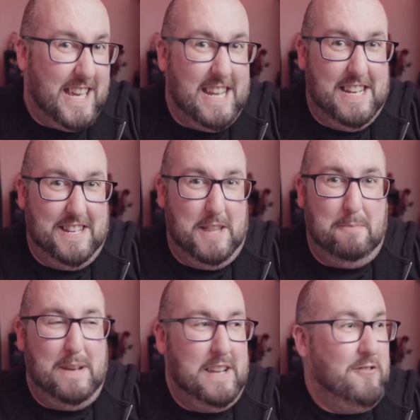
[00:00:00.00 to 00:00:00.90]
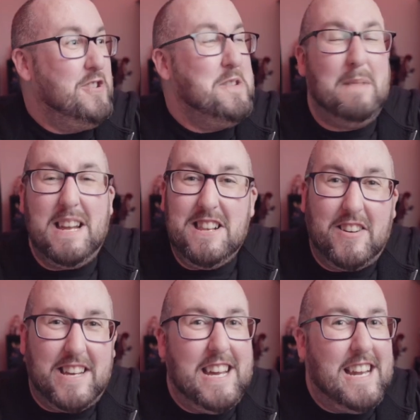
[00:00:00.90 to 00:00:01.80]
get into the pit or you might
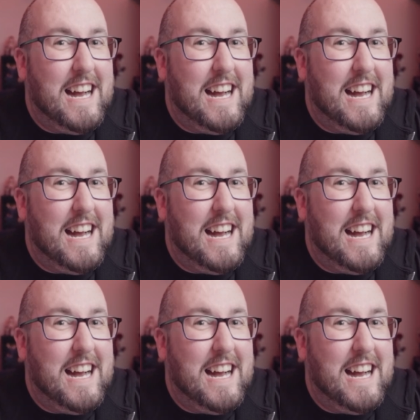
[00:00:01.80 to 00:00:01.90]
not get